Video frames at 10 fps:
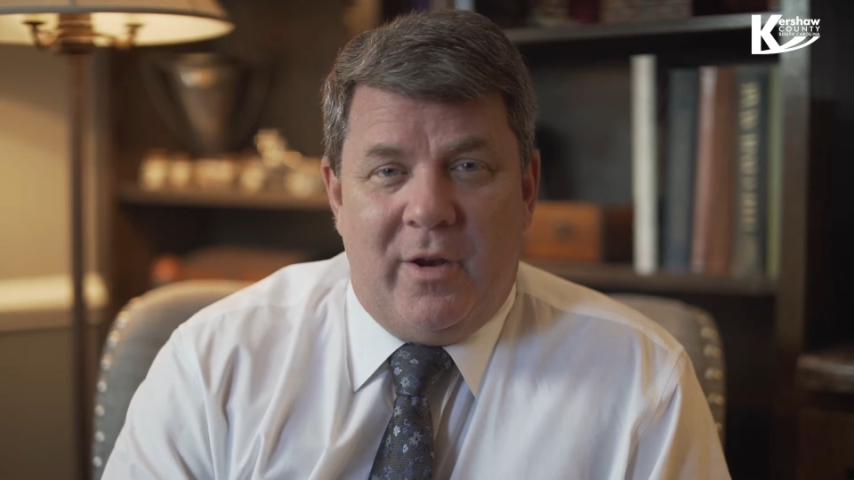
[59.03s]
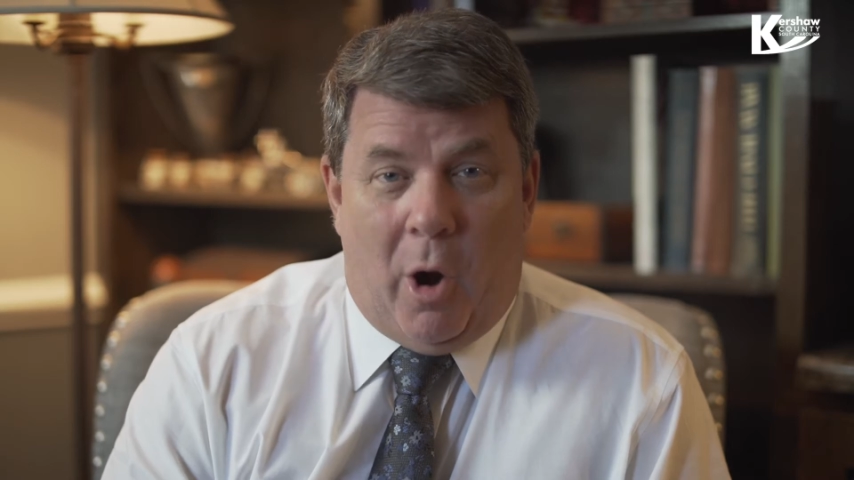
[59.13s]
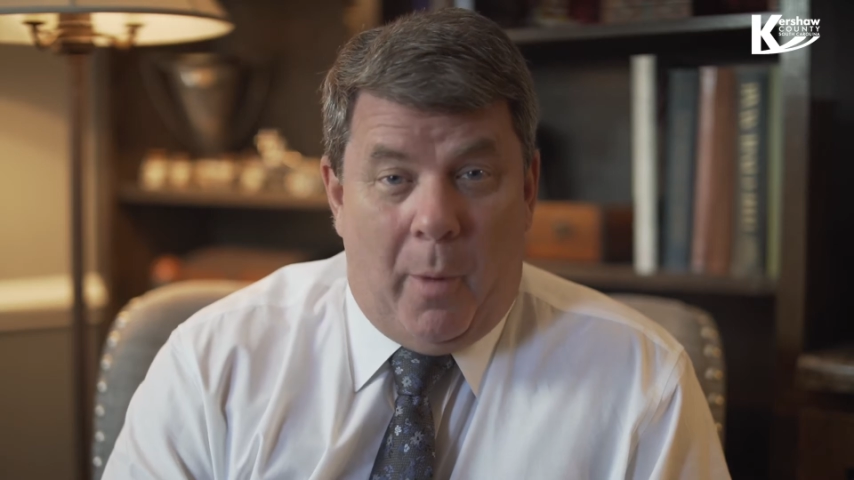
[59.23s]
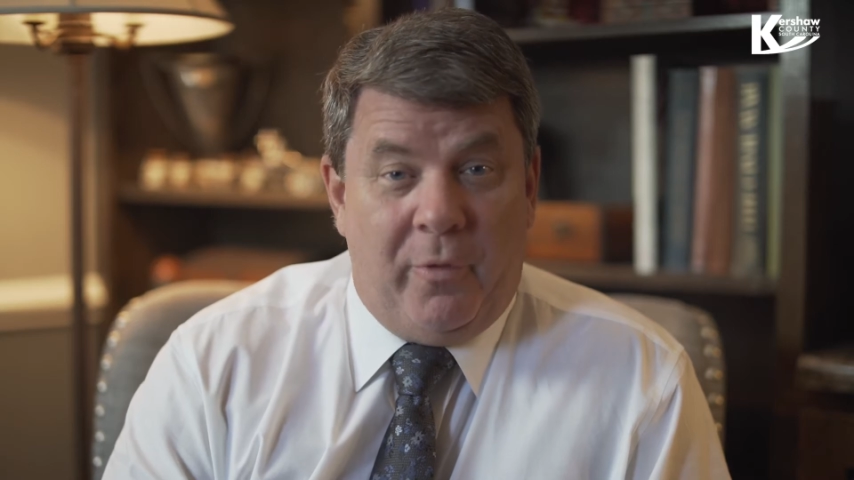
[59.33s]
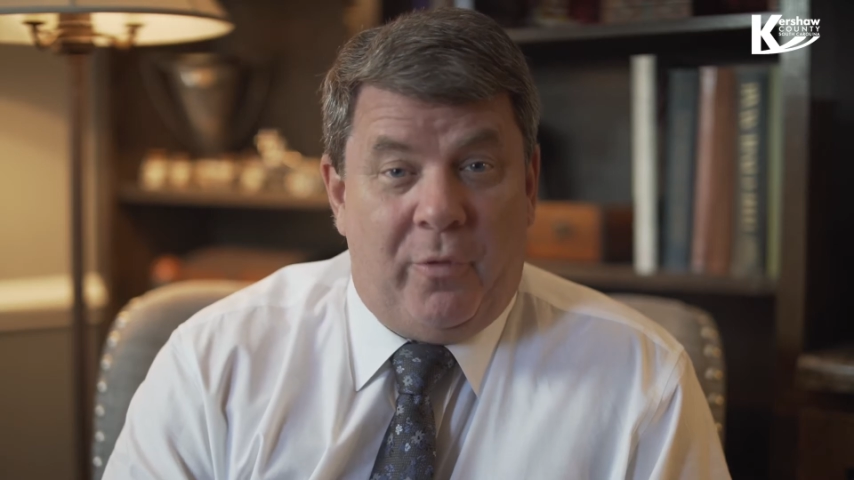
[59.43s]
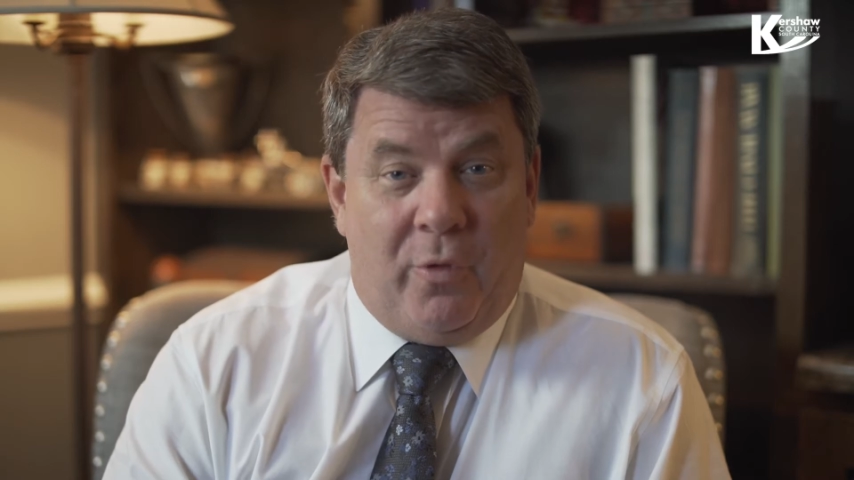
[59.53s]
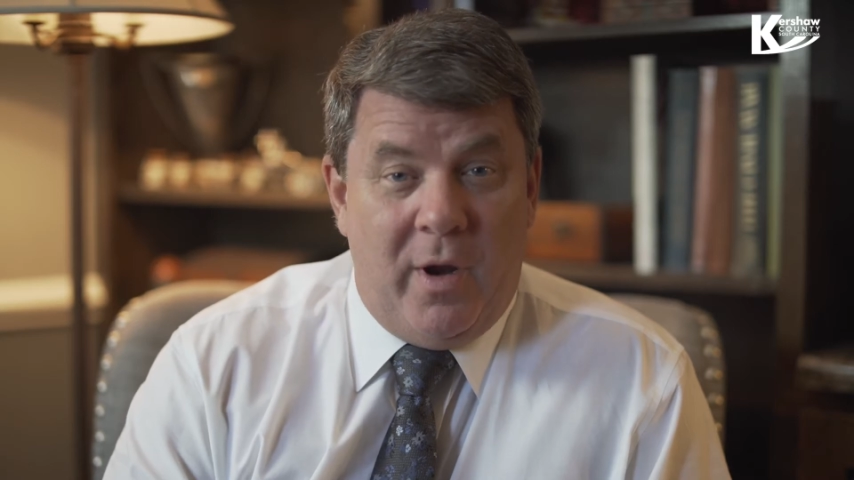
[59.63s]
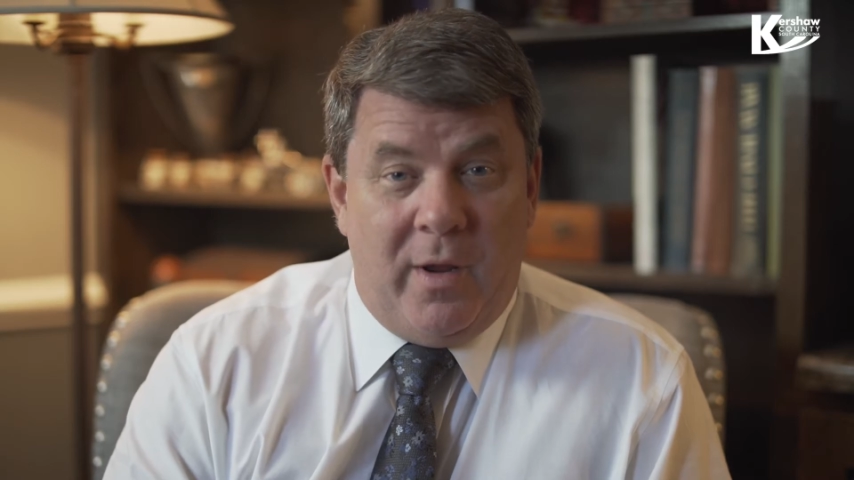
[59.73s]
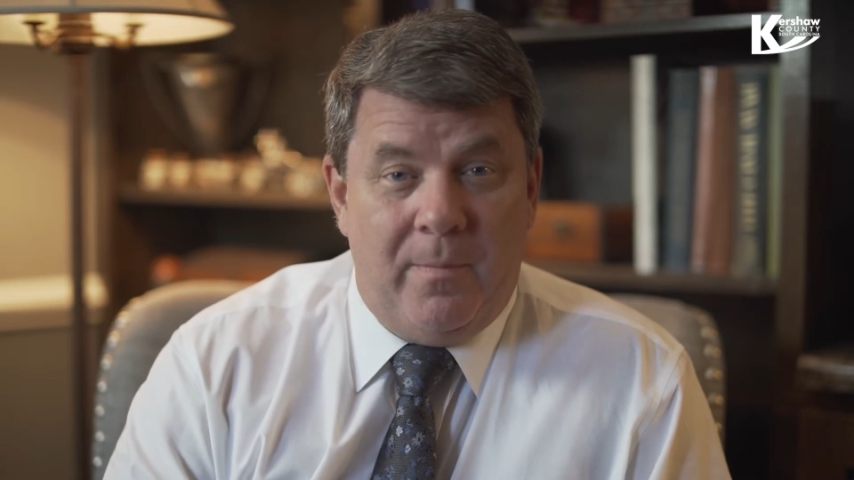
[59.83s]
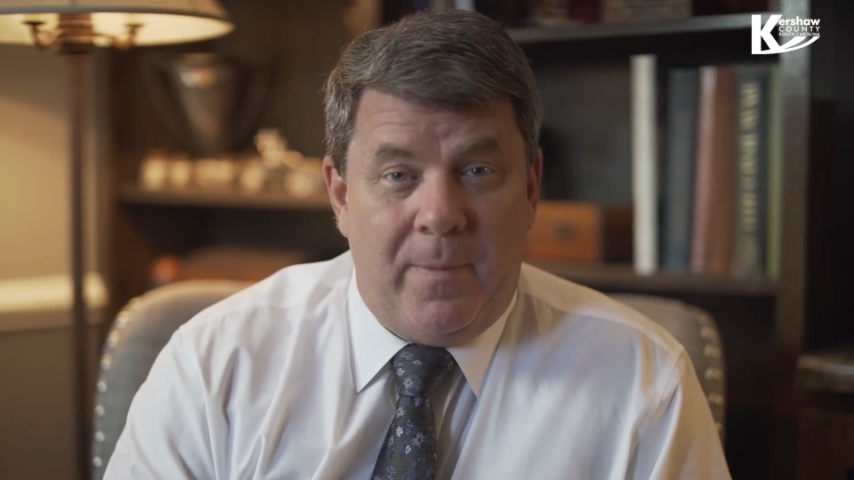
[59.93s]
TARPs are
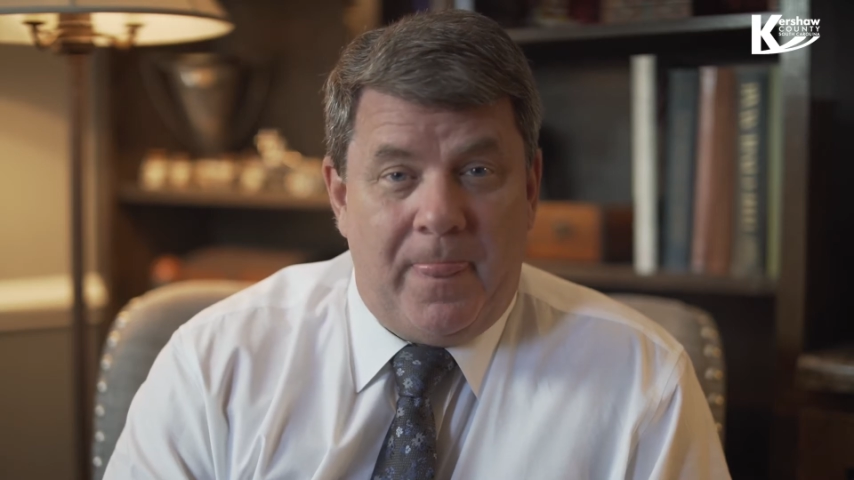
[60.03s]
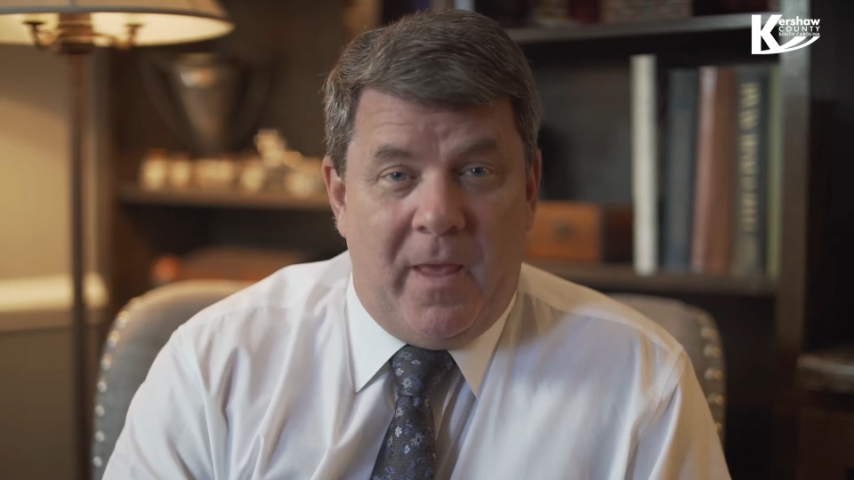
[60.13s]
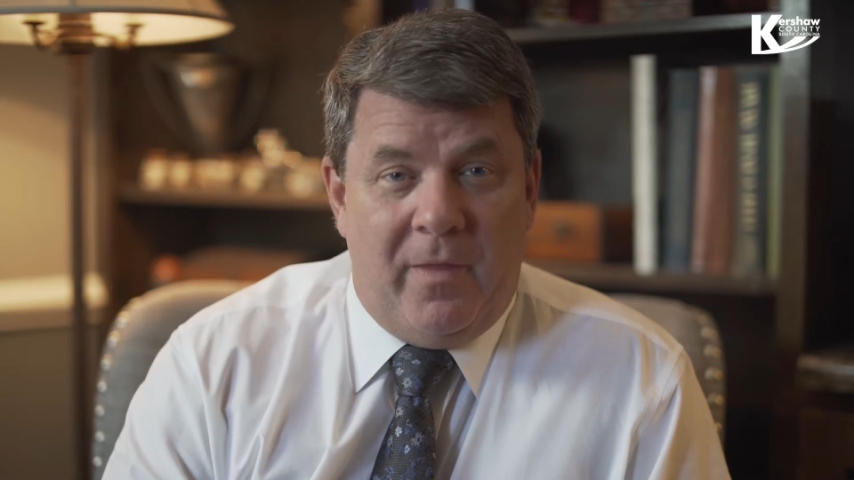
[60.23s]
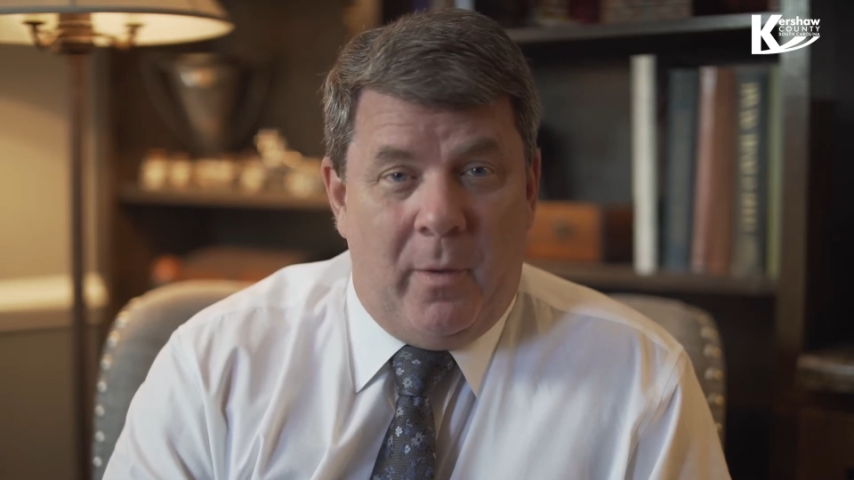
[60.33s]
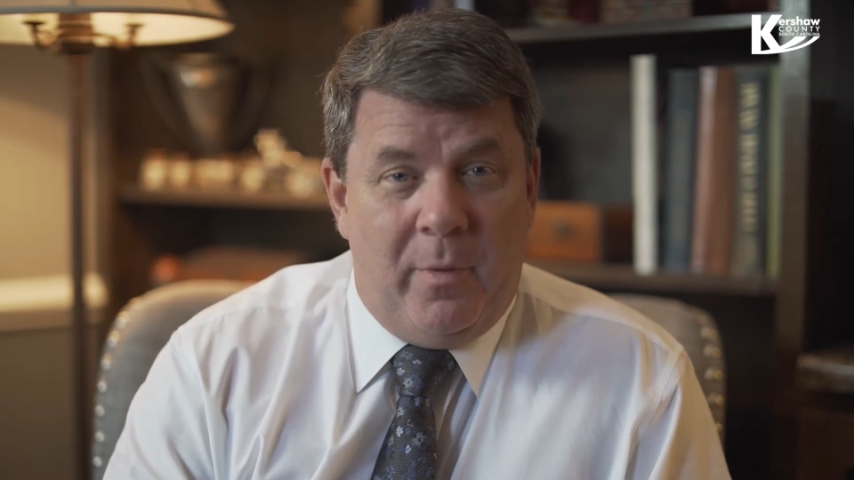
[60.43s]
free, and they'll